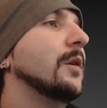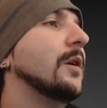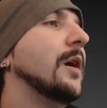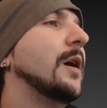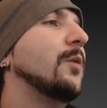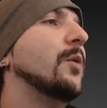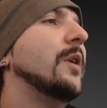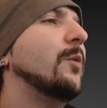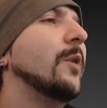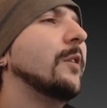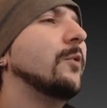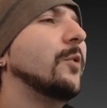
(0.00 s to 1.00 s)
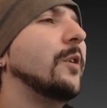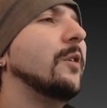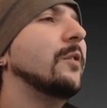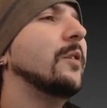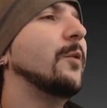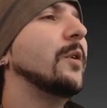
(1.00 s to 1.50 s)
And what did I want to do
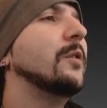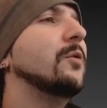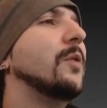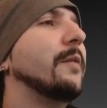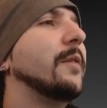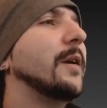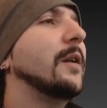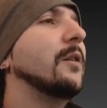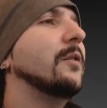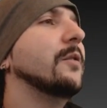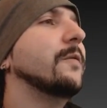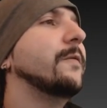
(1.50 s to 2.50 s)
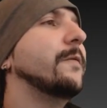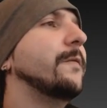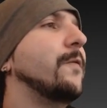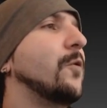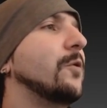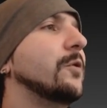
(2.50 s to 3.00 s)
here? I wanted to have like another
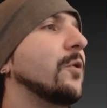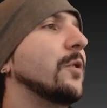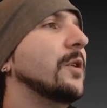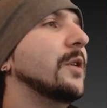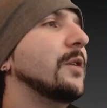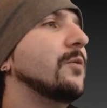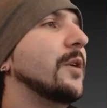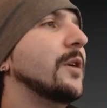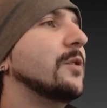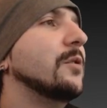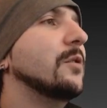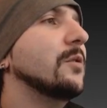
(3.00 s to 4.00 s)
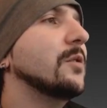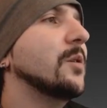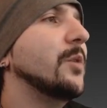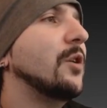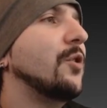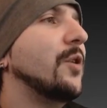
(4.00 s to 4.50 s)
fold going in that direction or
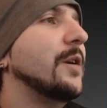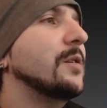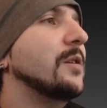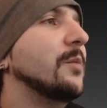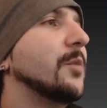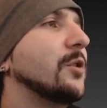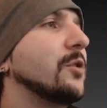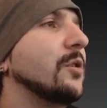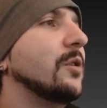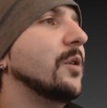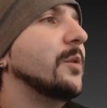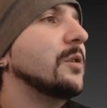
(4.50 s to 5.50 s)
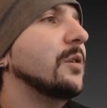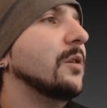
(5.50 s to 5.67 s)
something crazy. I'm not sure. Let me see.